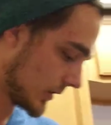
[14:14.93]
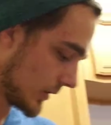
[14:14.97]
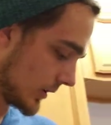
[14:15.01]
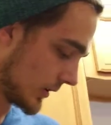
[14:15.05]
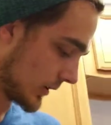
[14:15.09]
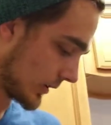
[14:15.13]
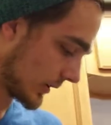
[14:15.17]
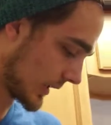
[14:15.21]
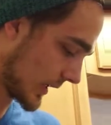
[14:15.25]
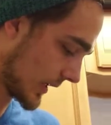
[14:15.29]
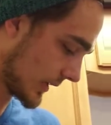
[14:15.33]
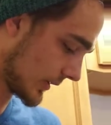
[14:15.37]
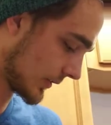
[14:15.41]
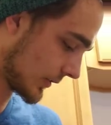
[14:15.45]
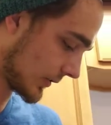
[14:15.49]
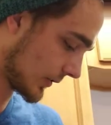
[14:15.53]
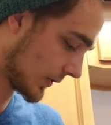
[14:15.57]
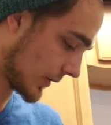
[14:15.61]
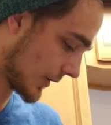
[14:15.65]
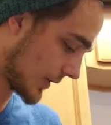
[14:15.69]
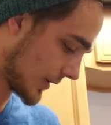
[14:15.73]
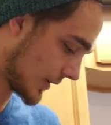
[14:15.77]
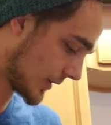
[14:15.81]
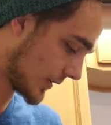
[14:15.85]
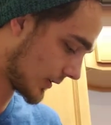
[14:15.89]
What
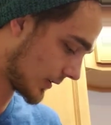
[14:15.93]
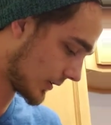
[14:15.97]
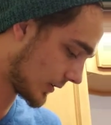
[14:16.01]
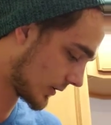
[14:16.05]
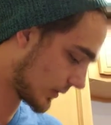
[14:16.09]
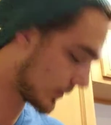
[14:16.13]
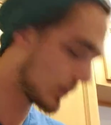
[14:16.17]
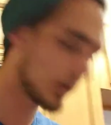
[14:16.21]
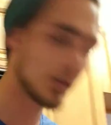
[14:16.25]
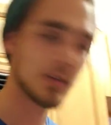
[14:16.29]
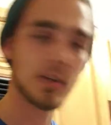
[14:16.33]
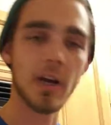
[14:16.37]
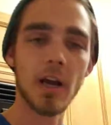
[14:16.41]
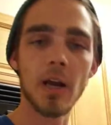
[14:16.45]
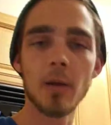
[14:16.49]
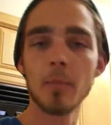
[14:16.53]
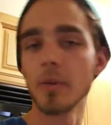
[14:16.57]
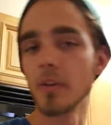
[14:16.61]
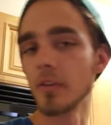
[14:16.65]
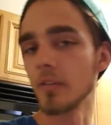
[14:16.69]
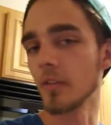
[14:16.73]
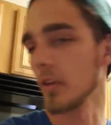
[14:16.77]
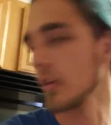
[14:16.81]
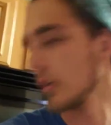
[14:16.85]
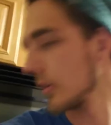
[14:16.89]
time
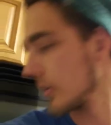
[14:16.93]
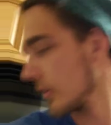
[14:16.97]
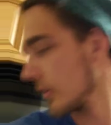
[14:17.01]
is it?